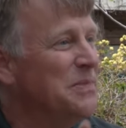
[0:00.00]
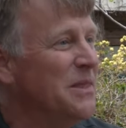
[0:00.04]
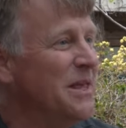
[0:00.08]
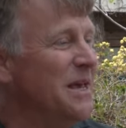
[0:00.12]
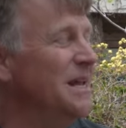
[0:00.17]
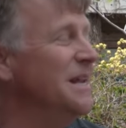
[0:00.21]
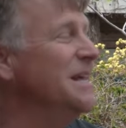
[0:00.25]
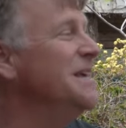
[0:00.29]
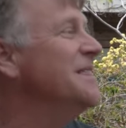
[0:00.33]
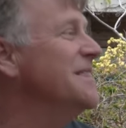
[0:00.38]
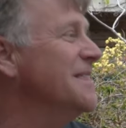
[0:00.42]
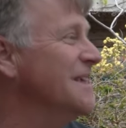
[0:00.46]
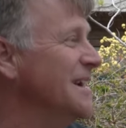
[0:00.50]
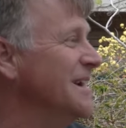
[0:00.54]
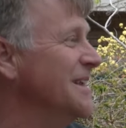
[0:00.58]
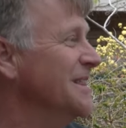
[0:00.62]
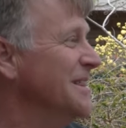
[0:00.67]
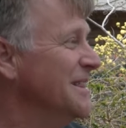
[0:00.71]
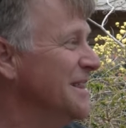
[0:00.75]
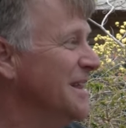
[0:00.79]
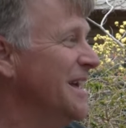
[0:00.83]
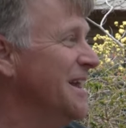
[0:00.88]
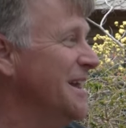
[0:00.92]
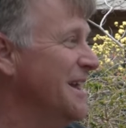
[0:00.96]

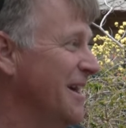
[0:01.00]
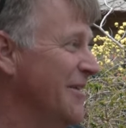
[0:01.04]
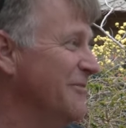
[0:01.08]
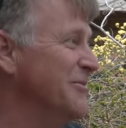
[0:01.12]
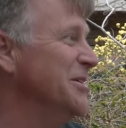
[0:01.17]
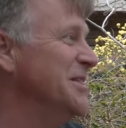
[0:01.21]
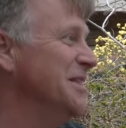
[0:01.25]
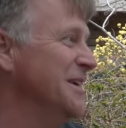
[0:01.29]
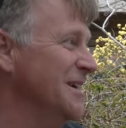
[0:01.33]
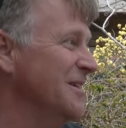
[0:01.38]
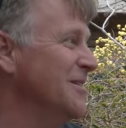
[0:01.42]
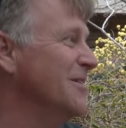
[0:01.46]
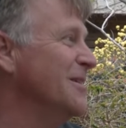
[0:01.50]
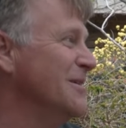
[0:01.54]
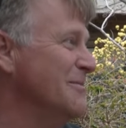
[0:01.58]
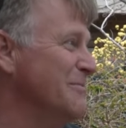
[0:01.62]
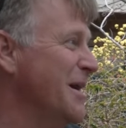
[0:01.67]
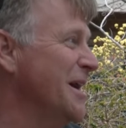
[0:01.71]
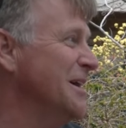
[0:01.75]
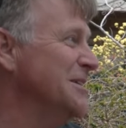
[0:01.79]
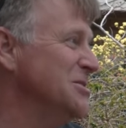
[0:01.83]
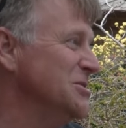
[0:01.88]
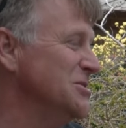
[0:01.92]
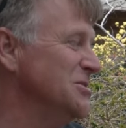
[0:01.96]
Anything and everything you can
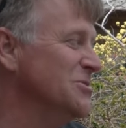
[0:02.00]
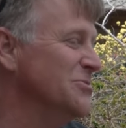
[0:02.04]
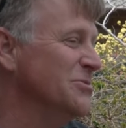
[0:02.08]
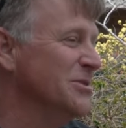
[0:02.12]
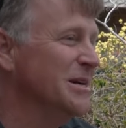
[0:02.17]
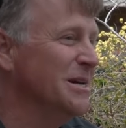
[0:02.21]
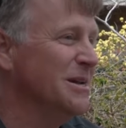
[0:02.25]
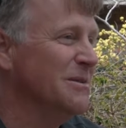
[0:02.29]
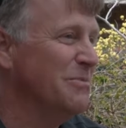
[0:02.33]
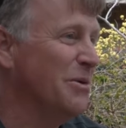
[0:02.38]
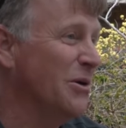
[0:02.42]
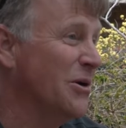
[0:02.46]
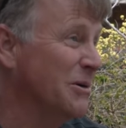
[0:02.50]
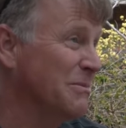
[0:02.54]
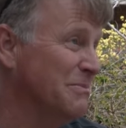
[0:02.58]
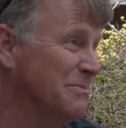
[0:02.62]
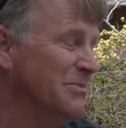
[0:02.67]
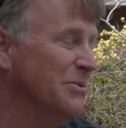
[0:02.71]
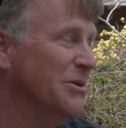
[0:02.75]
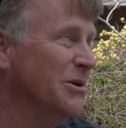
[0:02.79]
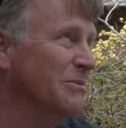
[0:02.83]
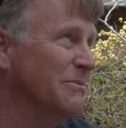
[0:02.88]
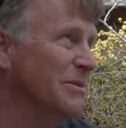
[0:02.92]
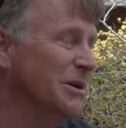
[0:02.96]
imagine doing in a park,
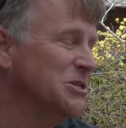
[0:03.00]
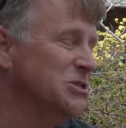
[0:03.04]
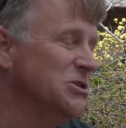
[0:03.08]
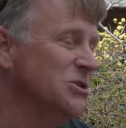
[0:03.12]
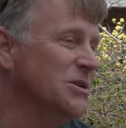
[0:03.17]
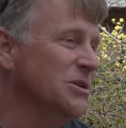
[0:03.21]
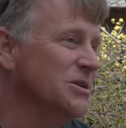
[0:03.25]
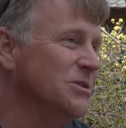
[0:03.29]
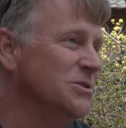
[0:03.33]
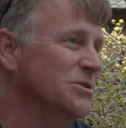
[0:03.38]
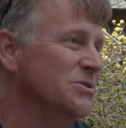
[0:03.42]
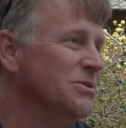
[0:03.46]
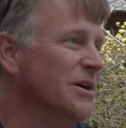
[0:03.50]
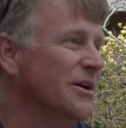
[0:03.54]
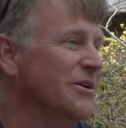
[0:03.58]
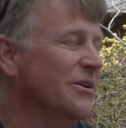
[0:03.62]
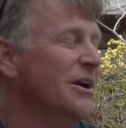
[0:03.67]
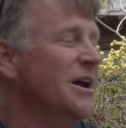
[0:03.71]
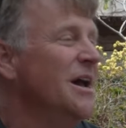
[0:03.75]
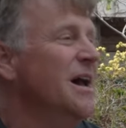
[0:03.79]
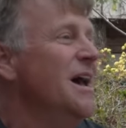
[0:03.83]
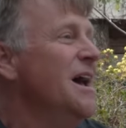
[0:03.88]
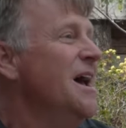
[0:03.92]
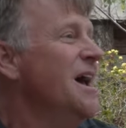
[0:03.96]
pretty much sure. you can do there.